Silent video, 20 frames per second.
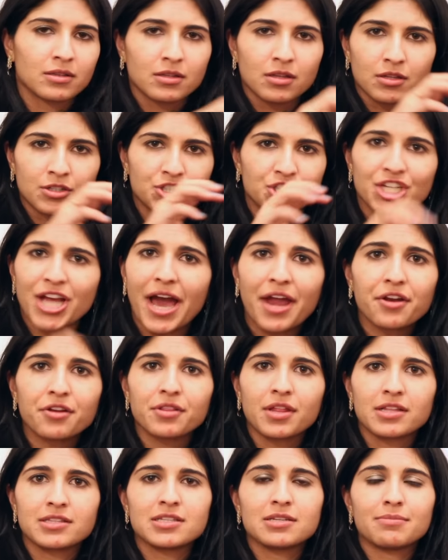the chatter
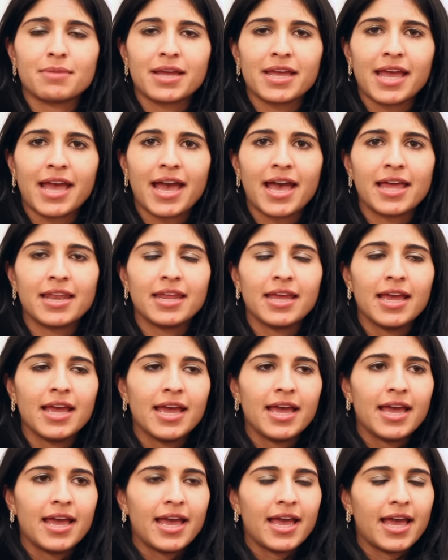that's in my head,
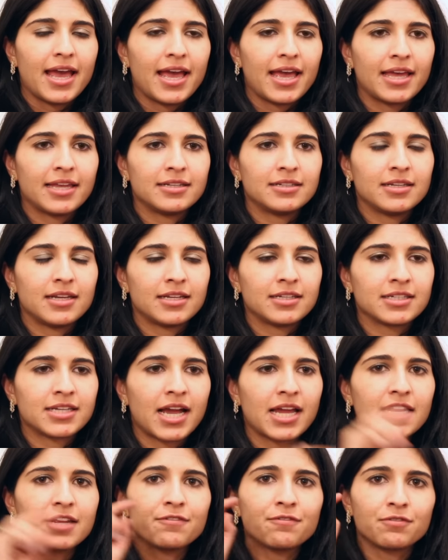and
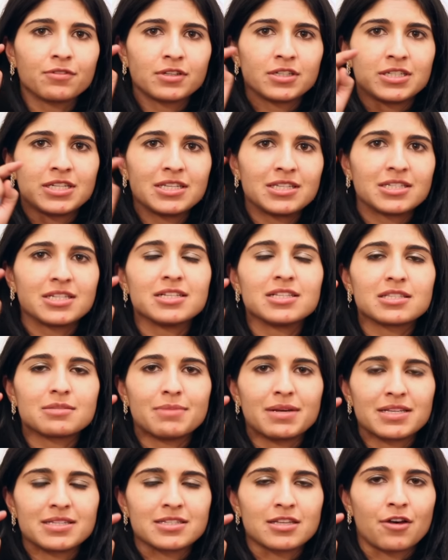kind of distance
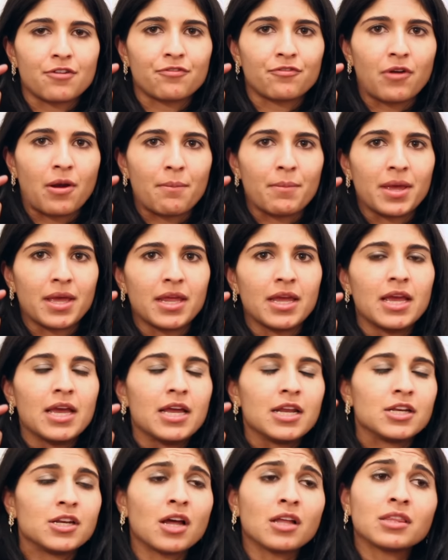myself from it.
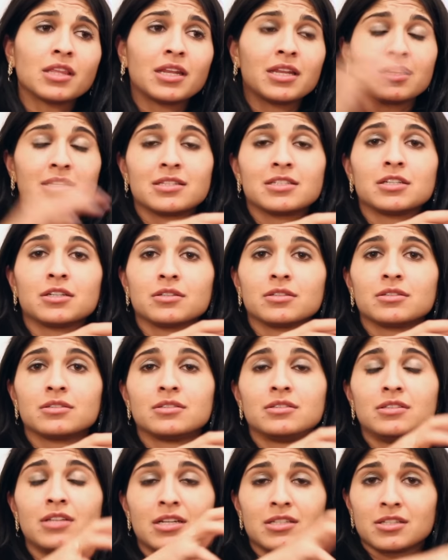Not that it still
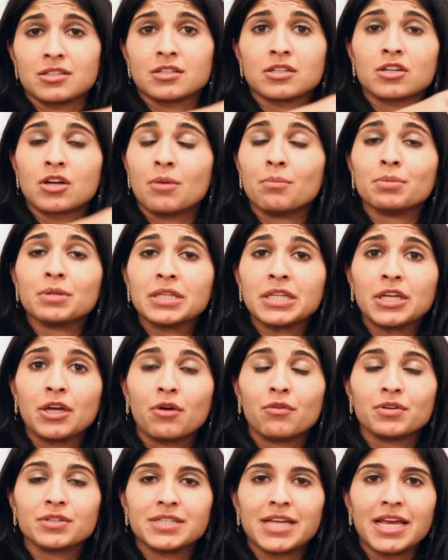doesn't completely
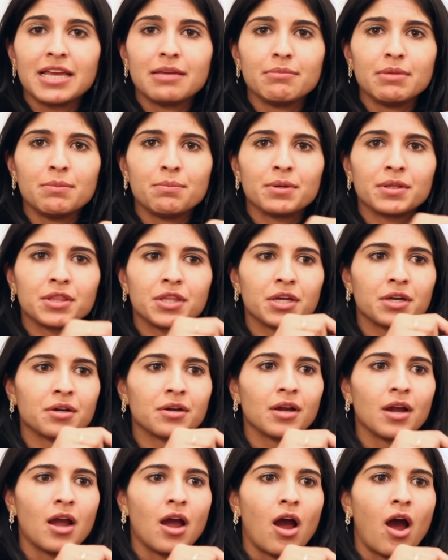overtake me, but
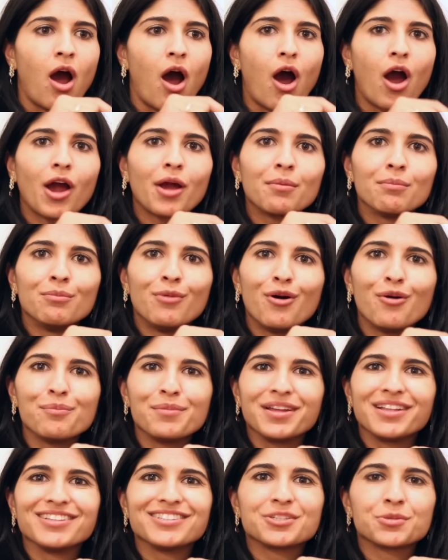there are
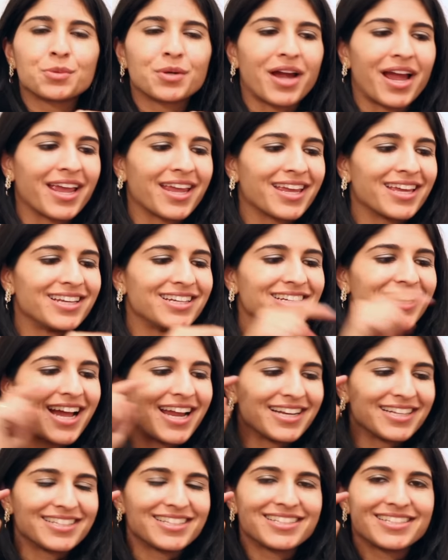moments where I can
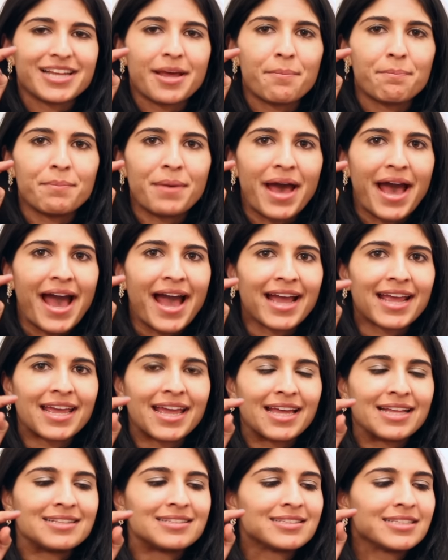kind of step back
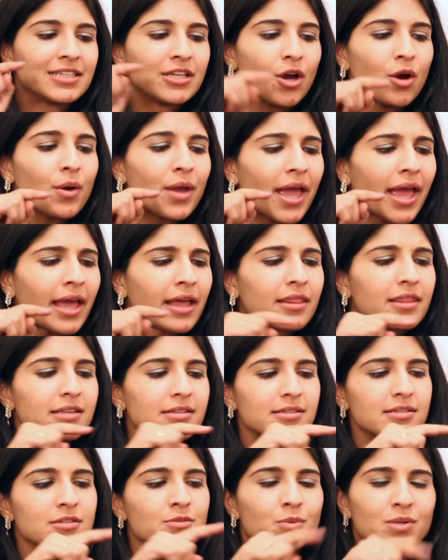and see, okay,
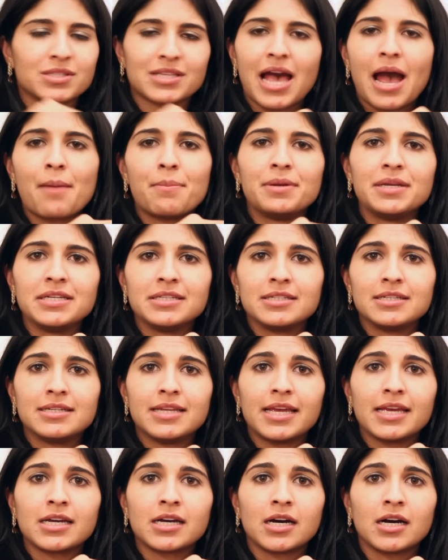this is what's happening to
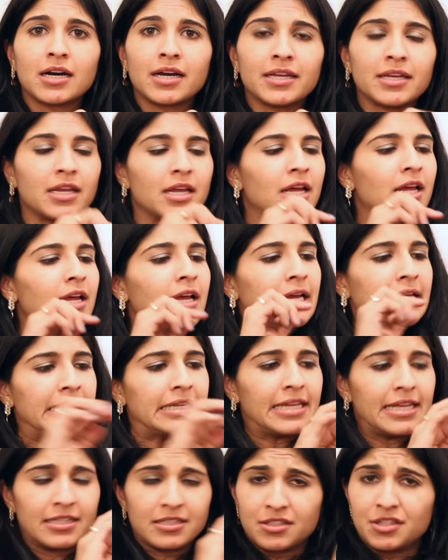Neha, and
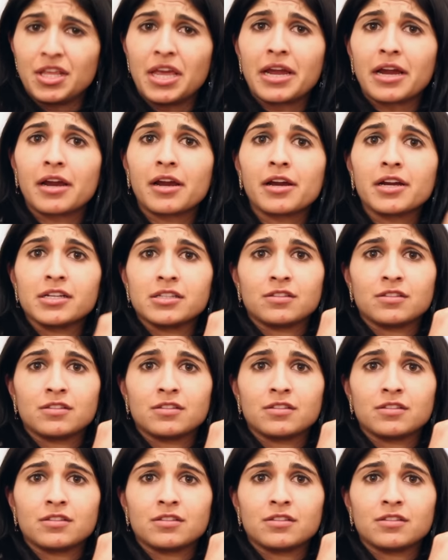it's there,